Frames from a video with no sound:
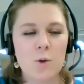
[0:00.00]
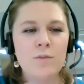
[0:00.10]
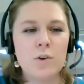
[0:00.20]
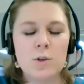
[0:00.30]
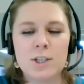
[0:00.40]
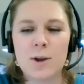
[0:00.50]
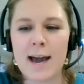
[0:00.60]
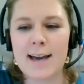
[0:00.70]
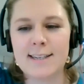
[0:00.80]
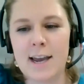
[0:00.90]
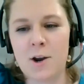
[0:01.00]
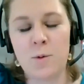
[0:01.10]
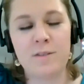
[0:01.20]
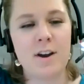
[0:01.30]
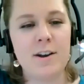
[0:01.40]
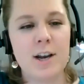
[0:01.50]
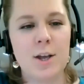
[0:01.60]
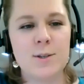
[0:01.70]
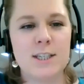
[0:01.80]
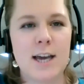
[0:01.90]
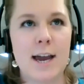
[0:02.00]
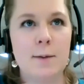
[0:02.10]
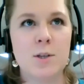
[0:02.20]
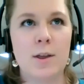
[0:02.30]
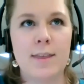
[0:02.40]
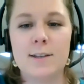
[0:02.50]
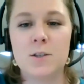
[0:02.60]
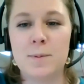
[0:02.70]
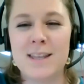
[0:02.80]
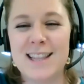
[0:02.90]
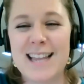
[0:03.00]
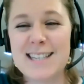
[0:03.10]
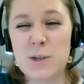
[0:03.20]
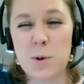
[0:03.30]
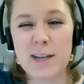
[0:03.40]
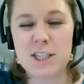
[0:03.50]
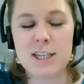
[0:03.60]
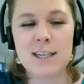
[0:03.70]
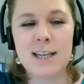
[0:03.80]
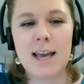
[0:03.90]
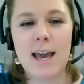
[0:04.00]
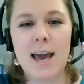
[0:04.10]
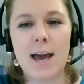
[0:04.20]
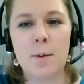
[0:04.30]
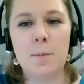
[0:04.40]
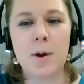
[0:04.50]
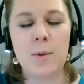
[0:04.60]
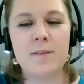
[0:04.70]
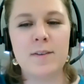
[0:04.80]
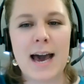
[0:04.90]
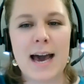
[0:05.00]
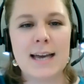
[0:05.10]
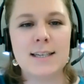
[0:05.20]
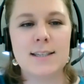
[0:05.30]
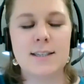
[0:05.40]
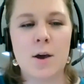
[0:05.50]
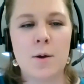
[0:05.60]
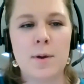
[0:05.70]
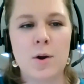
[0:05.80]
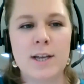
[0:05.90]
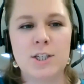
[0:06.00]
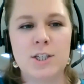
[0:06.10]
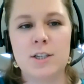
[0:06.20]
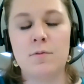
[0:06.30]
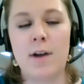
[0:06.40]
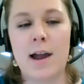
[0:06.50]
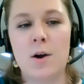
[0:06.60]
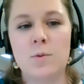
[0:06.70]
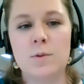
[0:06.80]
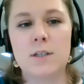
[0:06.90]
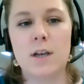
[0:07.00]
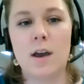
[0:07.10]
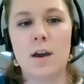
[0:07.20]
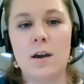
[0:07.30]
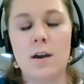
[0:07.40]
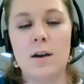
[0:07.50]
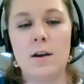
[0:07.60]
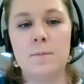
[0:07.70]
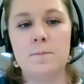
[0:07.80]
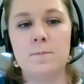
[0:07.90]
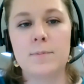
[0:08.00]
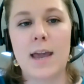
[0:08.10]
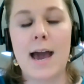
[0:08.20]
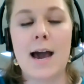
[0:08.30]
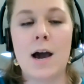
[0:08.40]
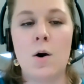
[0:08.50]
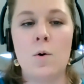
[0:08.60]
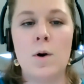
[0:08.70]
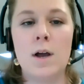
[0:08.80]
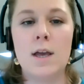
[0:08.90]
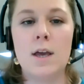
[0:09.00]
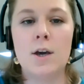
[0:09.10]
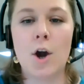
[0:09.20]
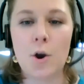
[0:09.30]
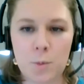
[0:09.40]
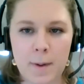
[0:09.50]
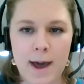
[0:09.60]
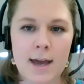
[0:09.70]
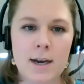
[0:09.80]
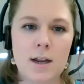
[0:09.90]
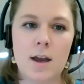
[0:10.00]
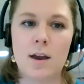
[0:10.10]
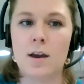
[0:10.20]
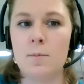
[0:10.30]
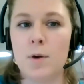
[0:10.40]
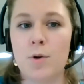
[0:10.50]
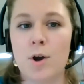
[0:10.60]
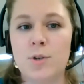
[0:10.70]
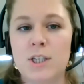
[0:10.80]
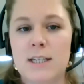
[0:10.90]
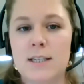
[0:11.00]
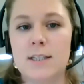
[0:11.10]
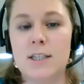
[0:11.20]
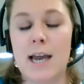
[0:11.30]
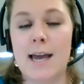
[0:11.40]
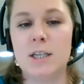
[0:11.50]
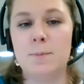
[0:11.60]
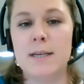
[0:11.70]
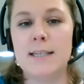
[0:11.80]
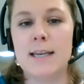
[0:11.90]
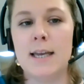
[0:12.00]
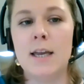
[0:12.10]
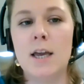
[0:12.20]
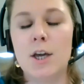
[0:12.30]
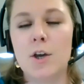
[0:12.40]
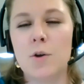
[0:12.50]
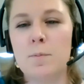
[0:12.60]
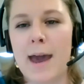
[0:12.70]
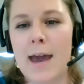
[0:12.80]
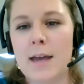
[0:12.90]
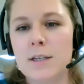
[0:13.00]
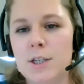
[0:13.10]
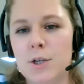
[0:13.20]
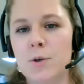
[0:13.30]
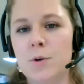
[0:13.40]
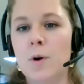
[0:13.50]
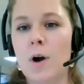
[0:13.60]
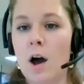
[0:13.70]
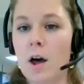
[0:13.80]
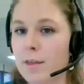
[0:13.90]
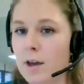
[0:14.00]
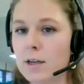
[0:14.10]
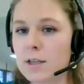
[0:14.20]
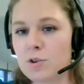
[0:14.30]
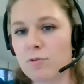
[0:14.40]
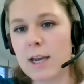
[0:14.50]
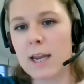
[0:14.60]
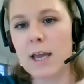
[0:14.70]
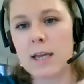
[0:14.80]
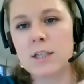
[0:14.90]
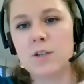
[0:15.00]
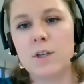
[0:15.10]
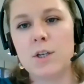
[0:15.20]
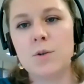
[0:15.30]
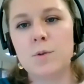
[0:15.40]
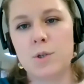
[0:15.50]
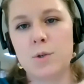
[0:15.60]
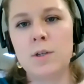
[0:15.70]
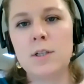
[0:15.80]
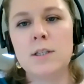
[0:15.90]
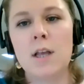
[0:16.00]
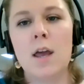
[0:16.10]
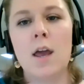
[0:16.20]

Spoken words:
We've also had, we're very close to time, so I think this will be the last question. But we've had some questions around how CoderPad approaches ChatGPT compared to other screening interview tools.